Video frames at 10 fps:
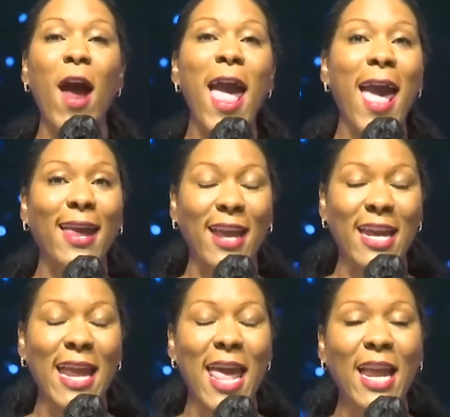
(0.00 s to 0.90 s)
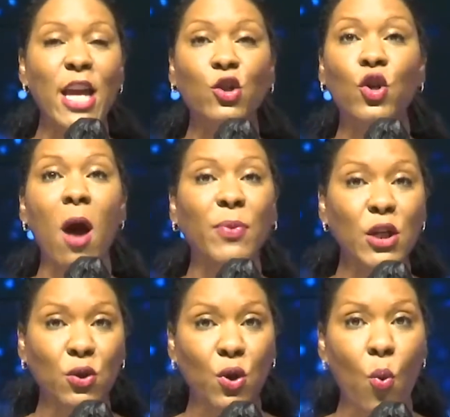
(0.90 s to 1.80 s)
ran, and he
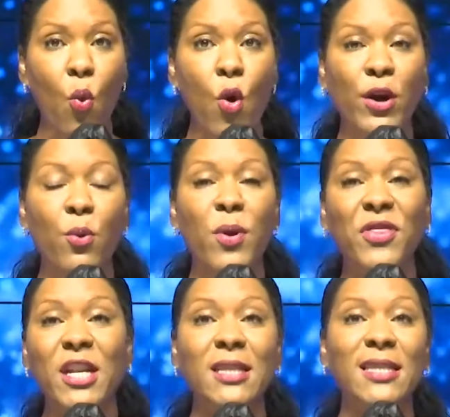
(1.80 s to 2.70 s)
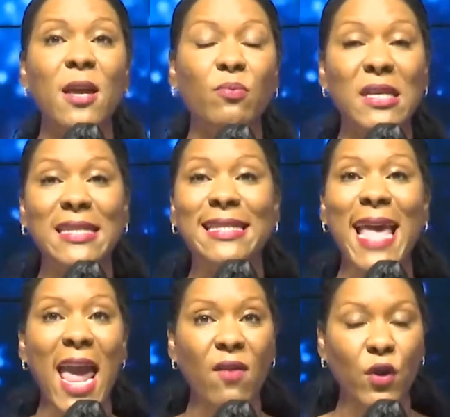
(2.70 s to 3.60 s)
jumped into the water with an attempt to
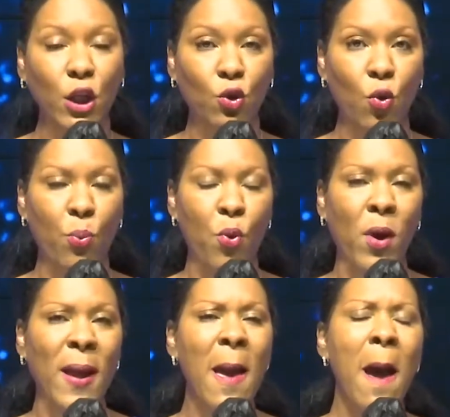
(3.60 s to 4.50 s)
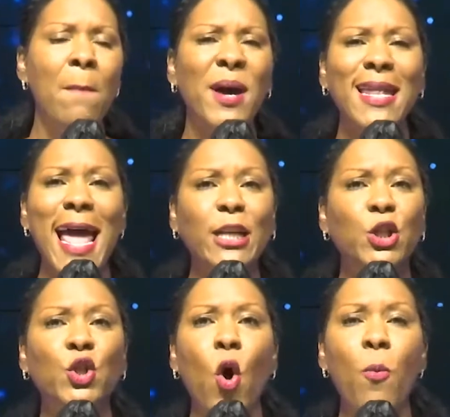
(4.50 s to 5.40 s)
save the little boy. But
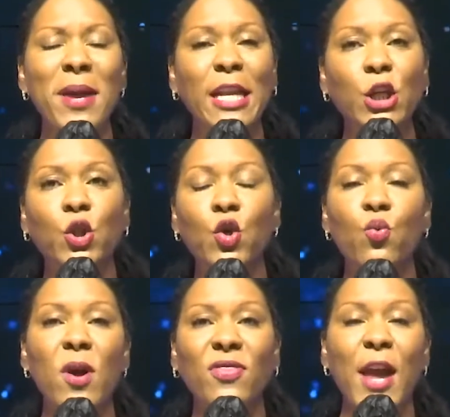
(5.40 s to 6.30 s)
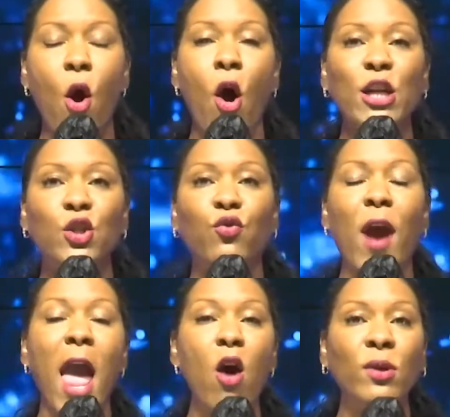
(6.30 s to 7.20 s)
like so many do when they are
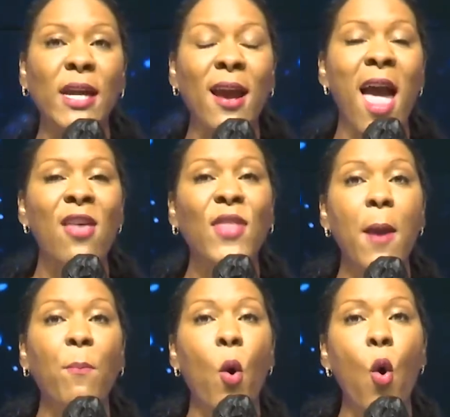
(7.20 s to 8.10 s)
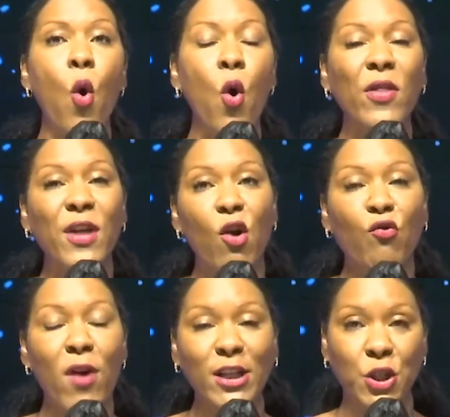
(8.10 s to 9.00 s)
drowning, they pull
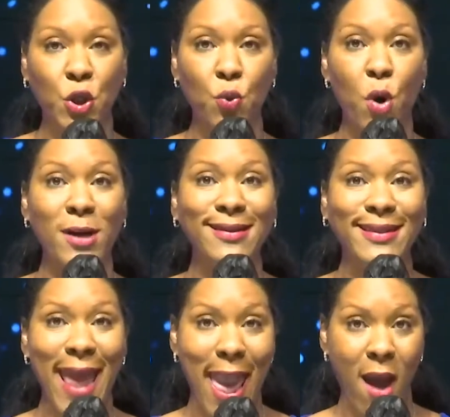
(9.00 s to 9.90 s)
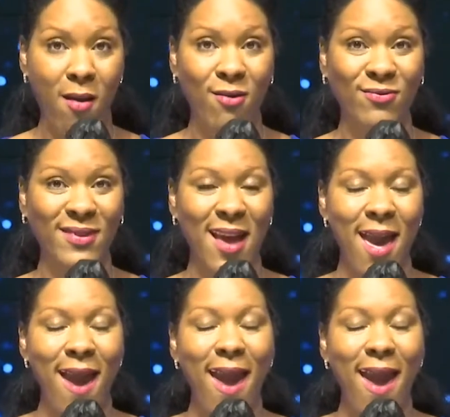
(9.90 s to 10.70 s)
their rescuer down.